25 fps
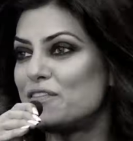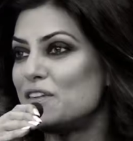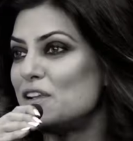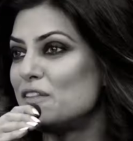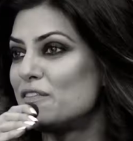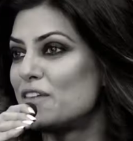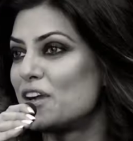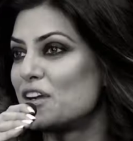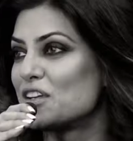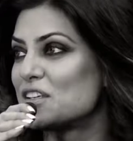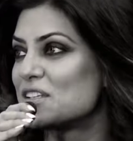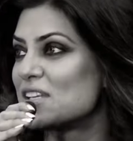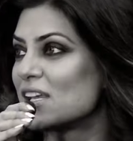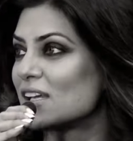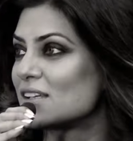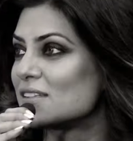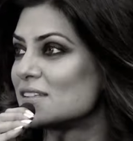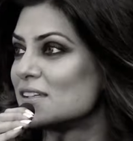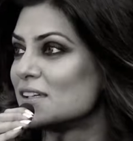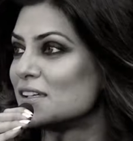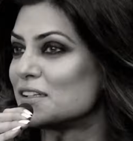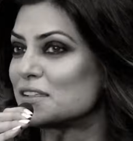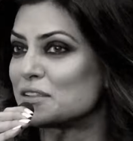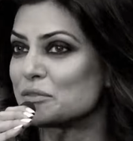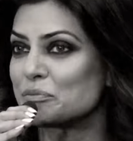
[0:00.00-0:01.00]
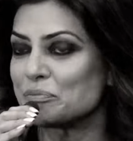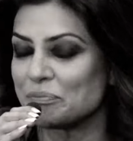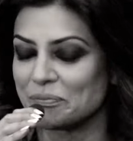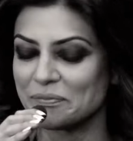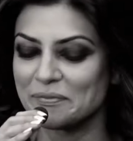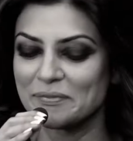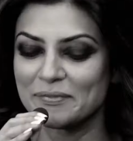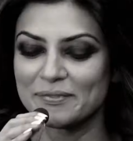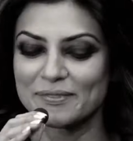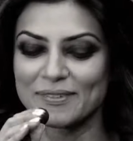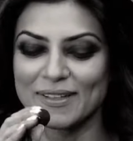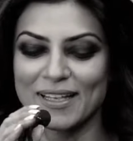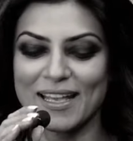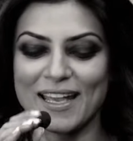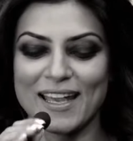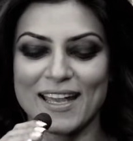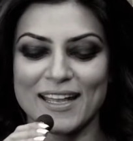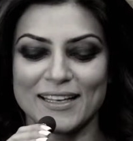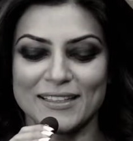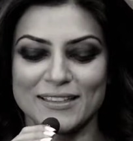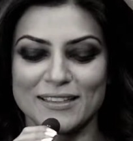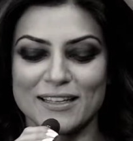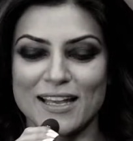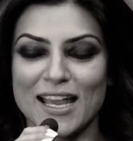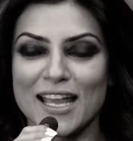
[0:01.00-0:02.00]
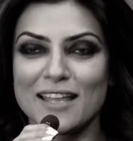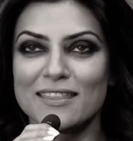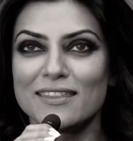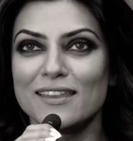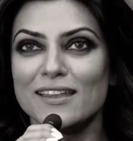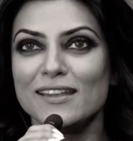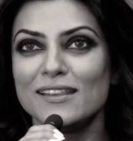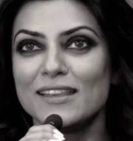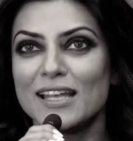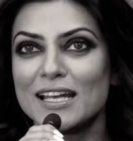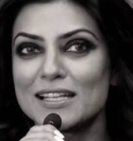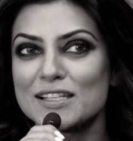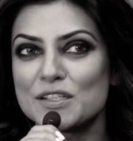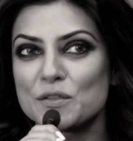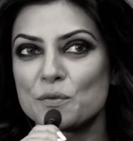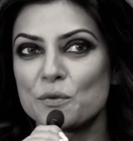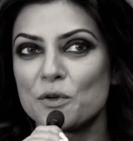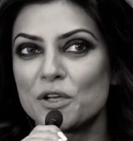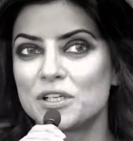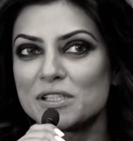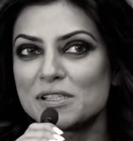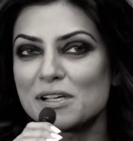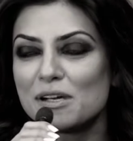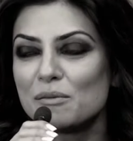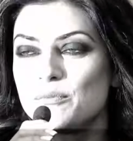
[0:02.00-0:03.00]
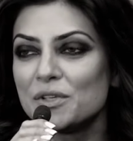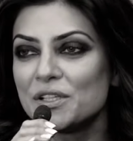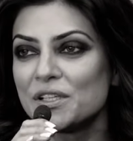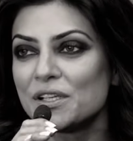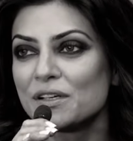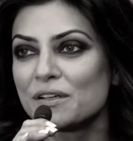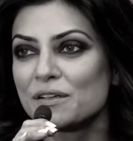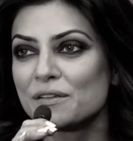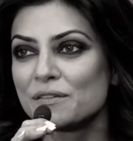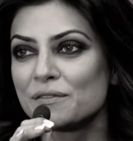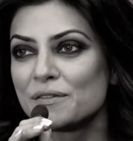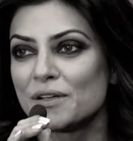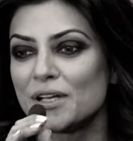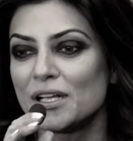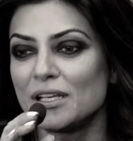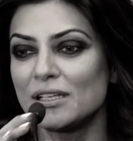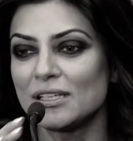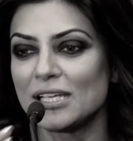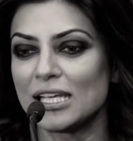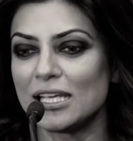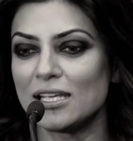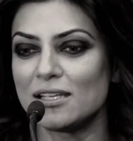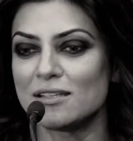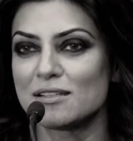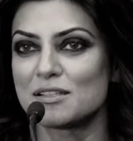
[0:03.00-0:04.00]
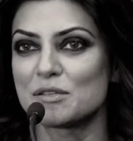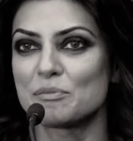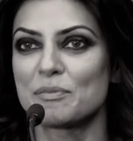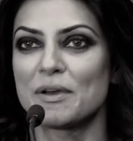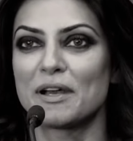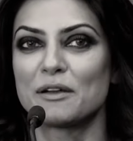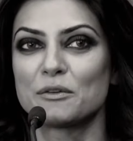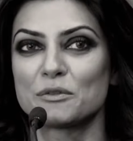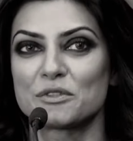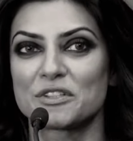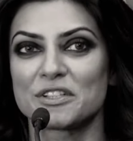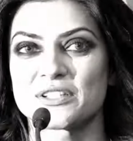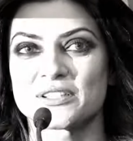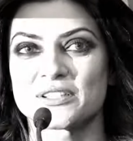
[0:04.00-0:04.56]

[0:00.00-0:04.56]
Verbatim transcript: feel very sexy. Yeah. And I think that's what Amit Agarwal is about.